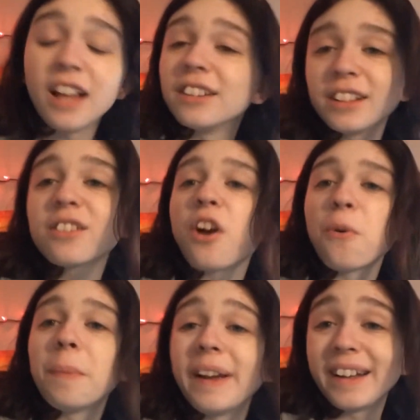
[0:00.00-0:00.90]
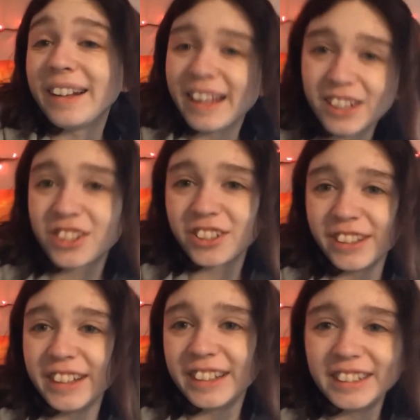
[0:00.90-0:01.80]
let's hope I can
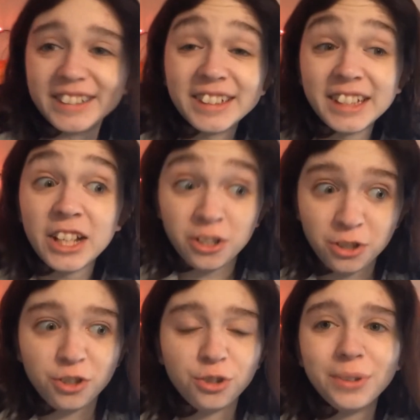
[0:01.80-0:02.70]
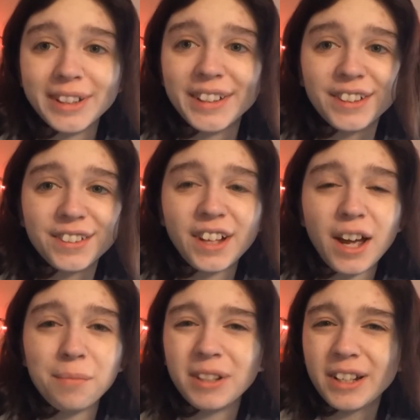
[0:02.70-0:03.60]
actually, do it this
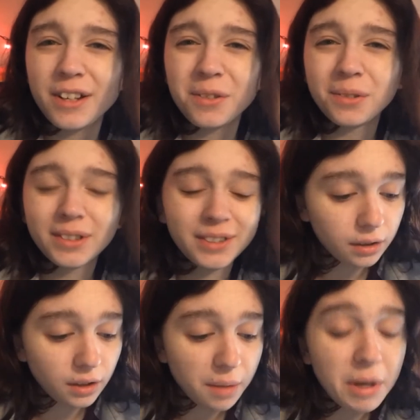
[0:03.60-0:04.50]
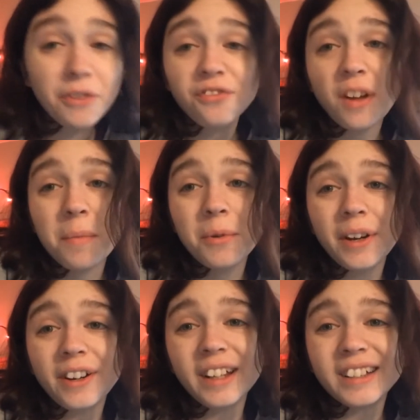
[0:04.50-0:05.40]
time, you know? It came out in
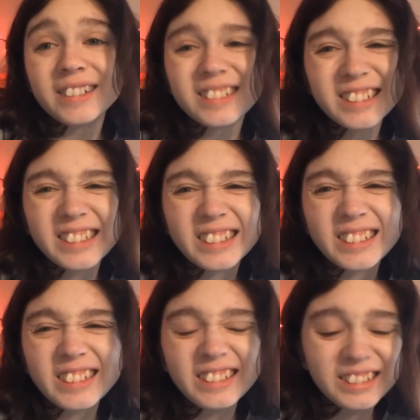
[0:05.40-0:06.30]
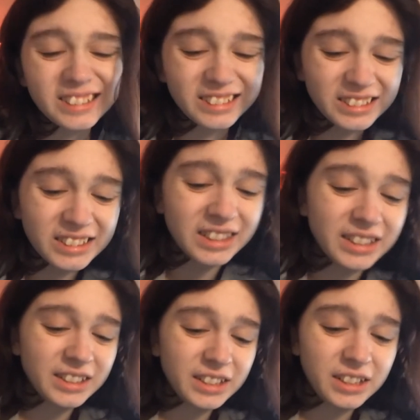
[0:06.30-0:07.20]
February. And
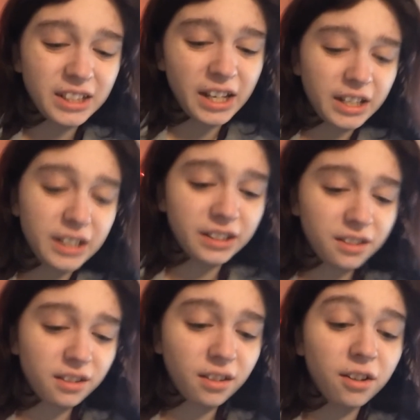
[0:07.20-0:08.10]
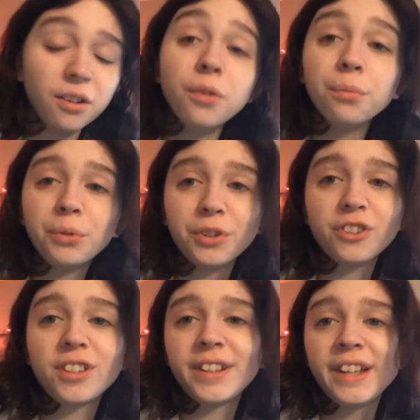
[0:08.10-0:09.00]
it's
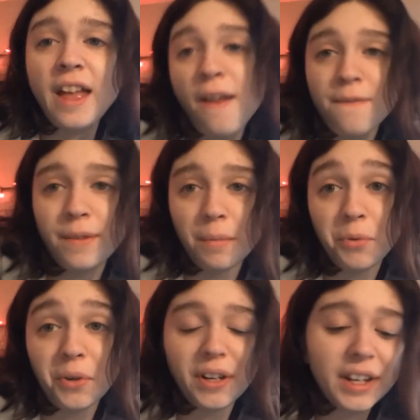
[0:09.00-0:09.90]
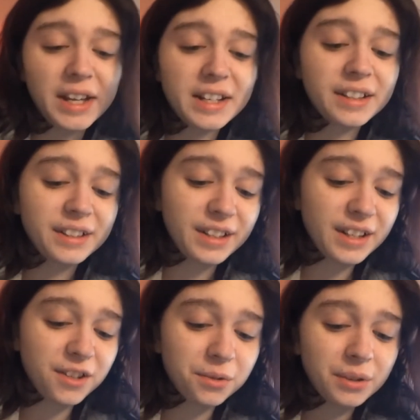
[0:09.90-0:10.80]
almost February again, you
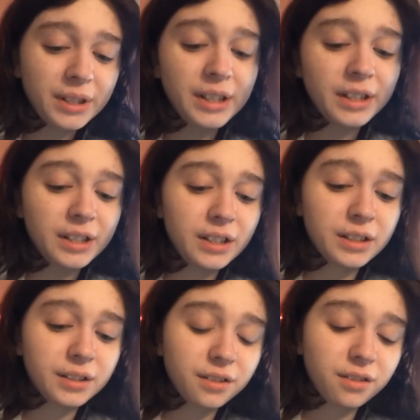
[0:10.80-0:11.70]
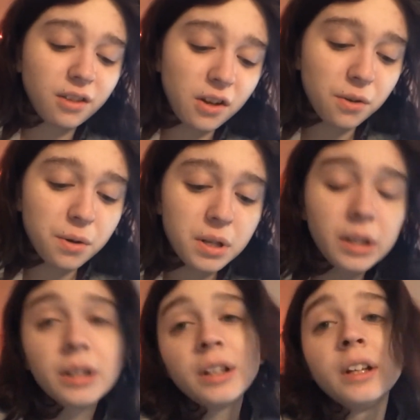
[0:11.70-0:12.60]
know? So,
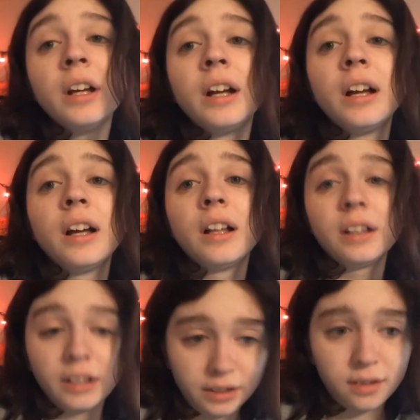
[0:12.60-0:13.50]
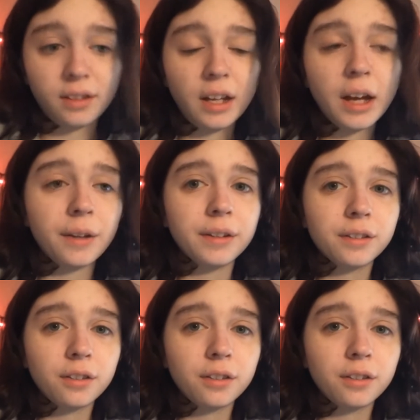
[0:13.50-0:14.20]
let's see how this